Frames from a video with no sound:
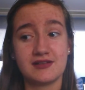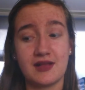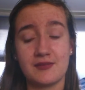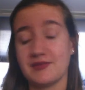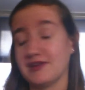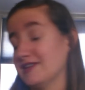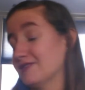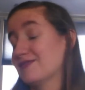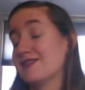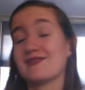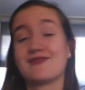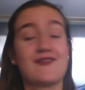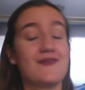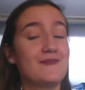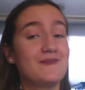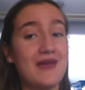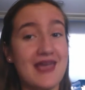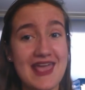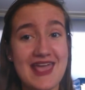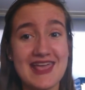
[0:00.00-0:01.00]
it went
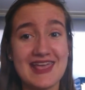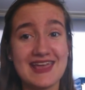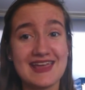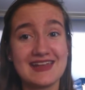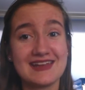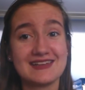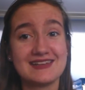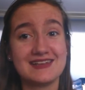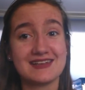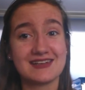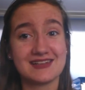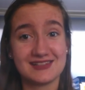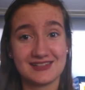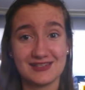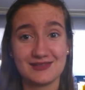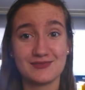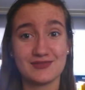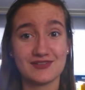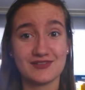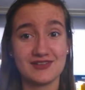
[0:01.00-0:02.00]
from pagan to
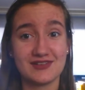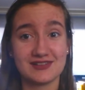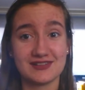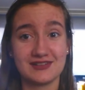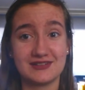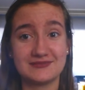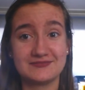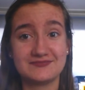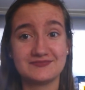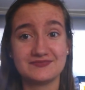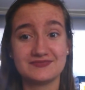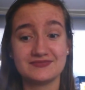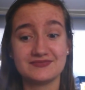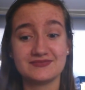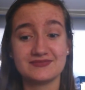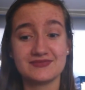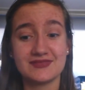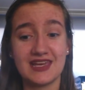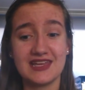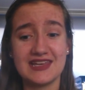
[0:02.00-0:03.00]
consumerism,
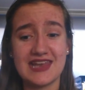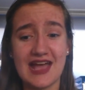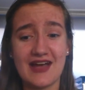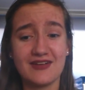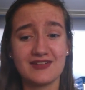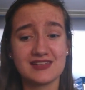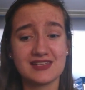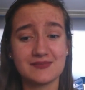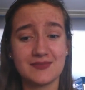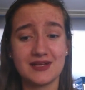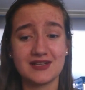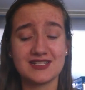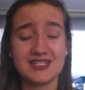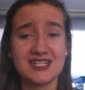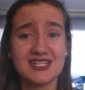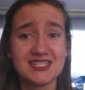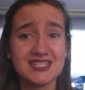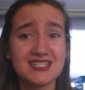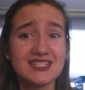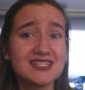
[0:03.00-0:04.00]
and now it's about
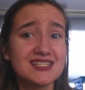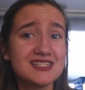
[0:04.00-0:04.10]
Jesus?